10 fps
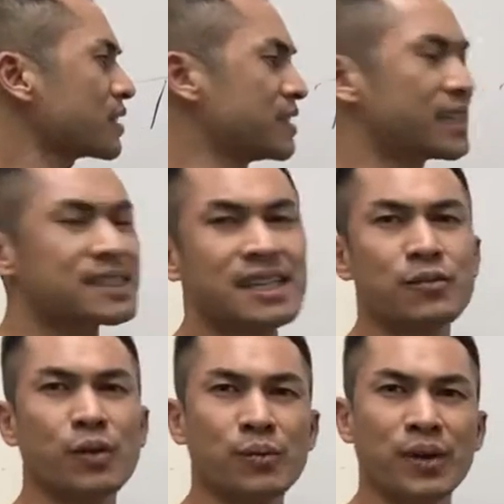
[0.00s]
So that's kind
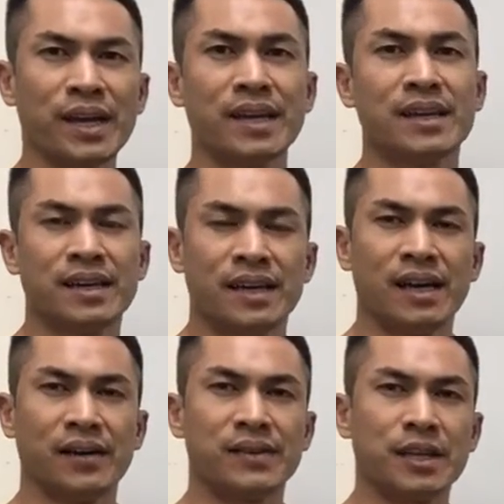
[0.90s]
of one way
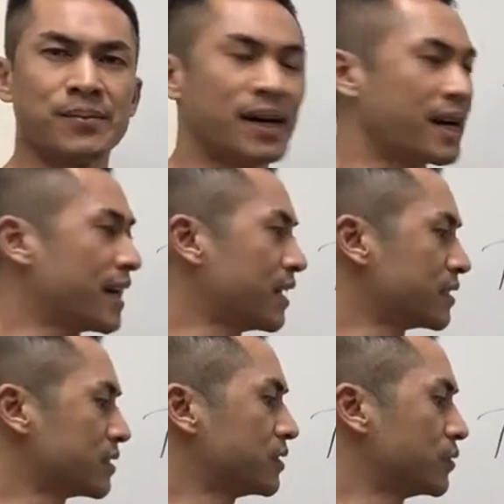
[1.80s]
of thinking about
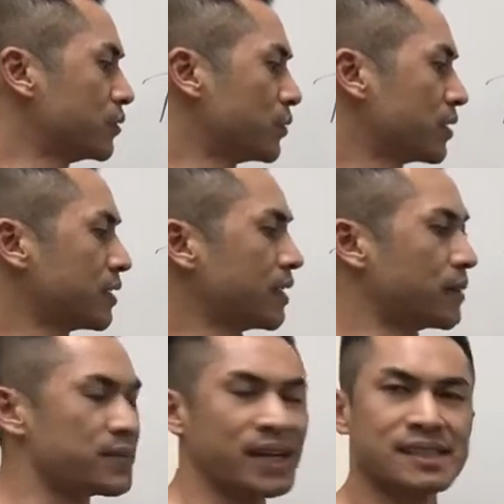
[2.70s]
how to
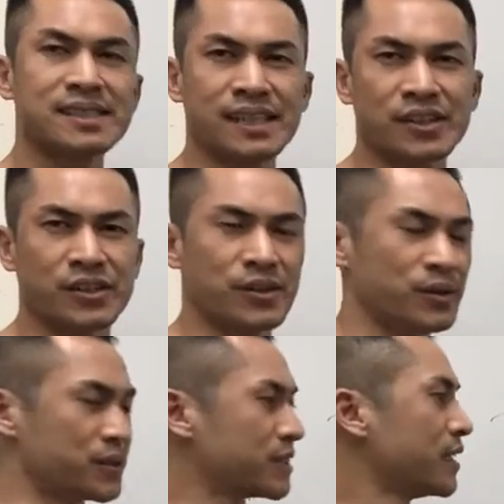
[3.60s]
dissect your
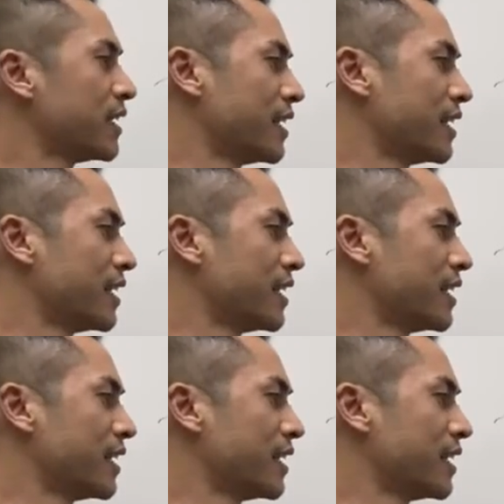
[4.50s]
goals.